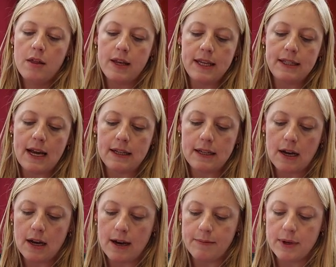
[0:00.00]
This has
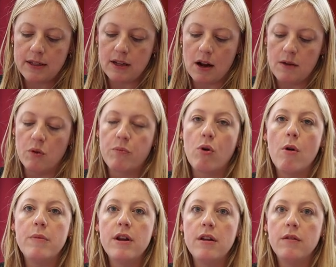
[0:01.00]
a slightly more
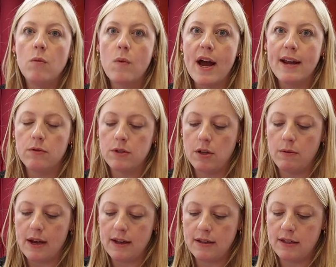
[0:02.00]
prominent wail
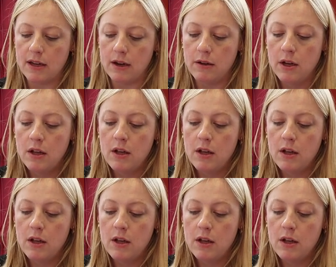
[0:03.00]
to it, so